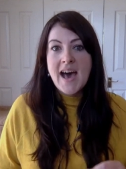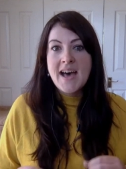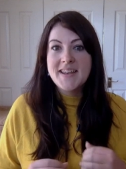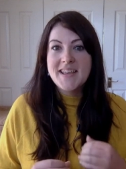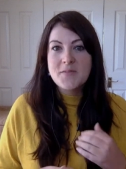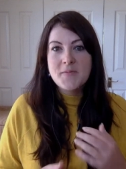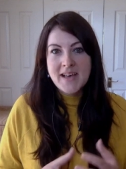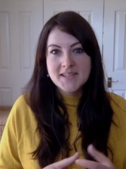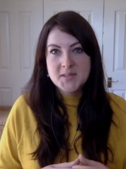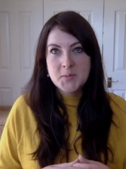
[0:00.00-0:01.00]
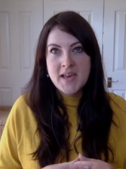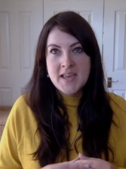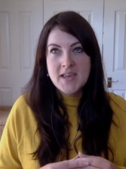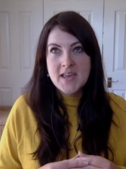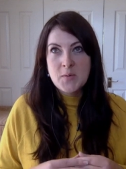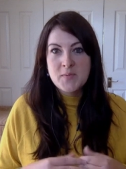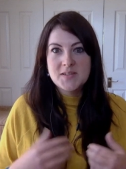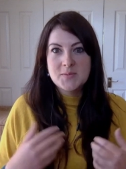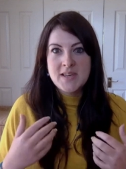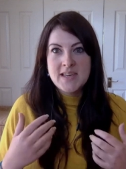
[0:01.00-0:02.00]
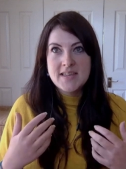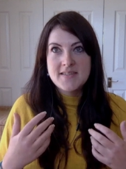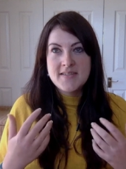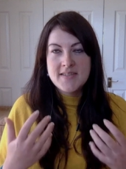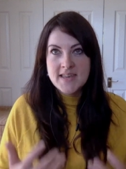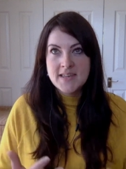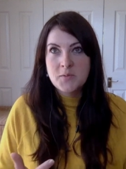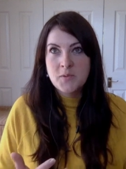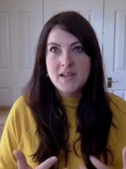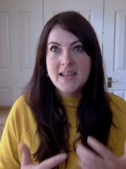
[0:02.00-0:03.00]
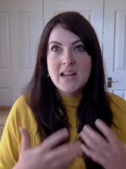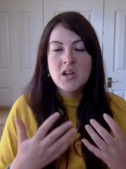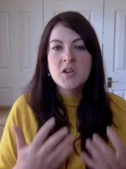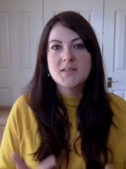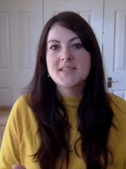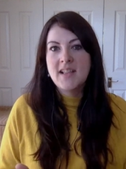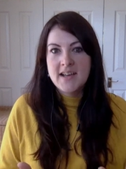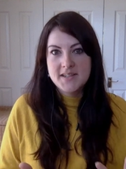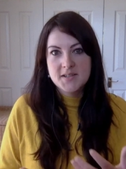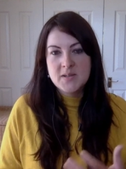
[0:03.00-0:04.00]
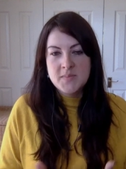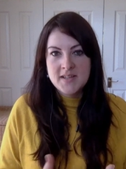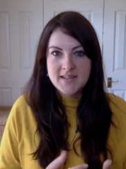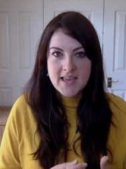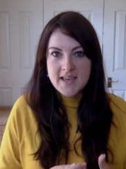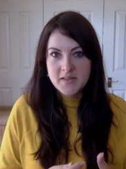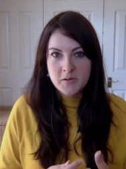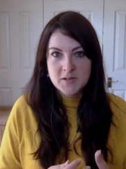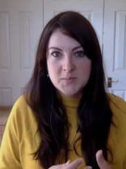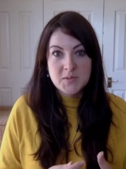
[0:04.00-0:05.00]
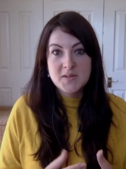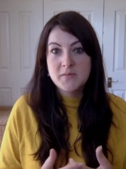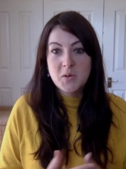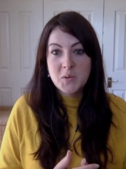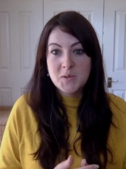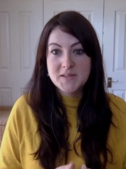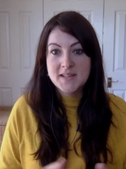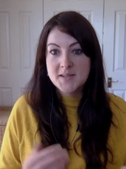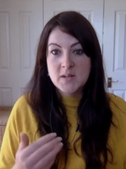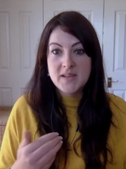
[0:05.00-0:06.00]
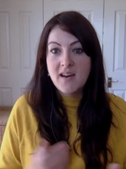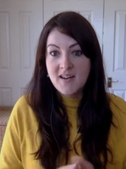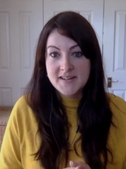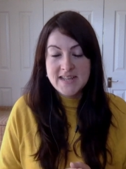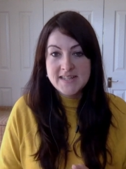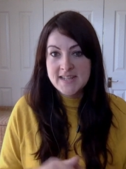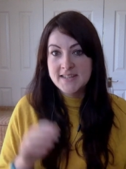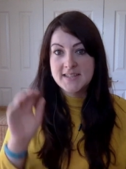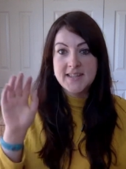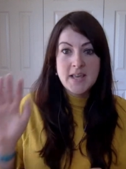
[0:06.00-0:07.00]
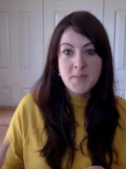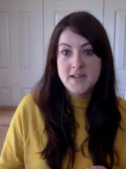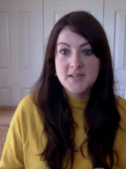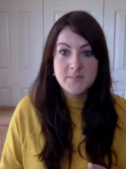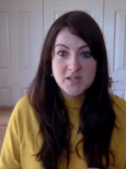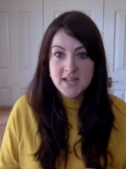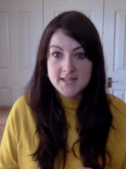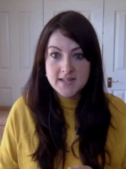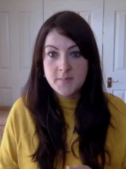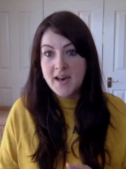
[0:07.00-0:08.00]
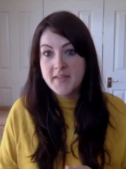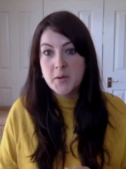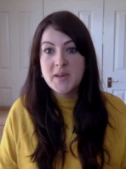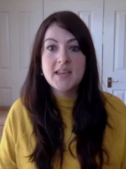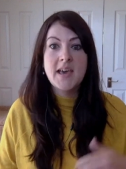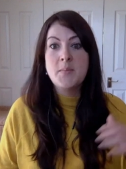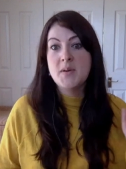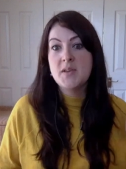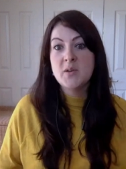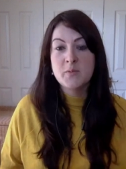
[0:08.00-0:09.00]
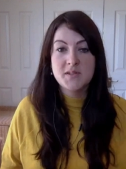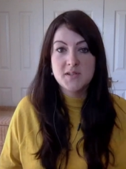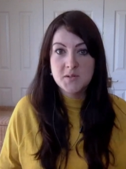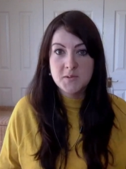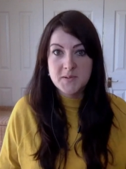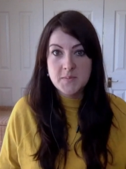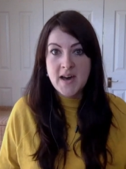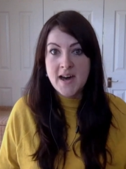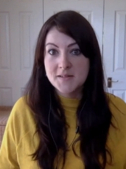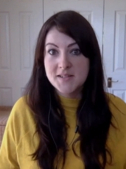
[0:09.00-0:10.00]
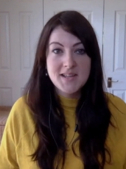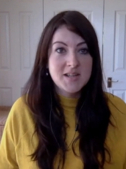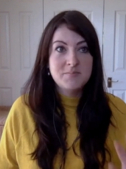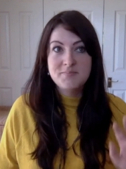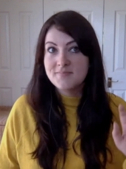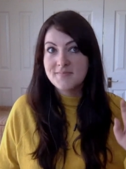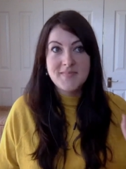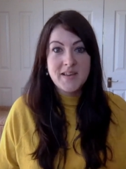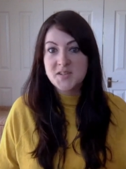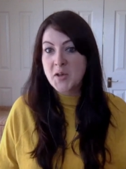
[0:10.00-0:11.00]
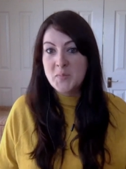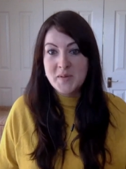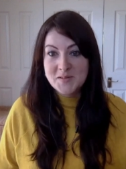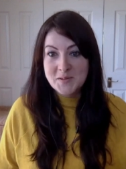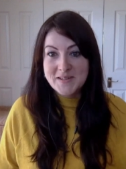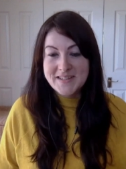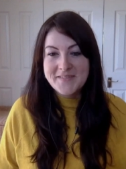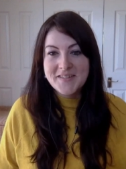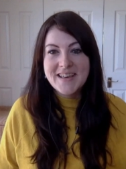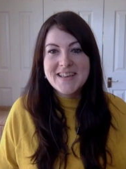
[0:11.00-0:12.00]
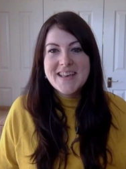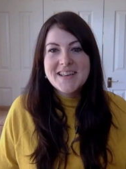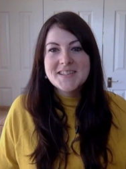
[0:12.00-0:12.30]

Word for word: And if that's the way in which we think what it looks like to communicate the gospel, then of course that's going to be hard hitting because they might just be chatting about their weekend, but you want to talk about yeah. Mm-hmm. atonement or whatever.